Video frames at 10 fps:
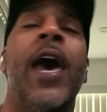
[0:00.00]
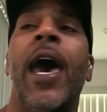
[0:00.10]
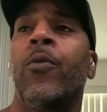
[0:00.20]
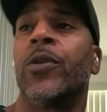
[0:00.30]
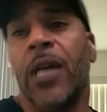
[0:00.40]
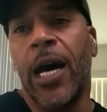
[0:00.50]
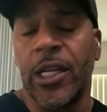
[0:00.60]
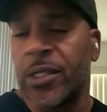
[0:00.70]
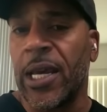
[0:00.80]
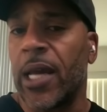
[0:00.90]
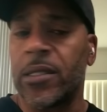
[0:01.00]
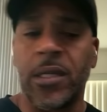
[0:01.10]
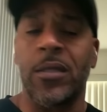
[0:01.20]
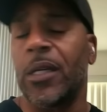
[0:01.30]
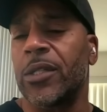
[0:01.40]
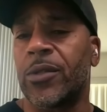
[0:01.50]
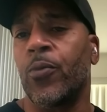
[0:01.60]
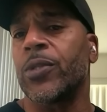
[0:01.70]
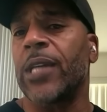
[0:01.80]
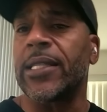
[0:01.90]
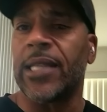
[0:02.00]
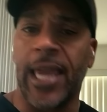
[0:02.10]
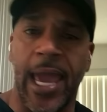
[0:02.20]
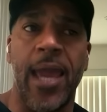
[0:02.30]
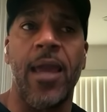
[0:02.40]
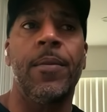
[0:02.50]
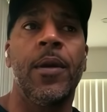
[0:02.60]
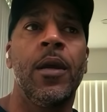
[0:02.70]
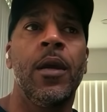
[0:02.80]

that was unintelligent and just was at the game.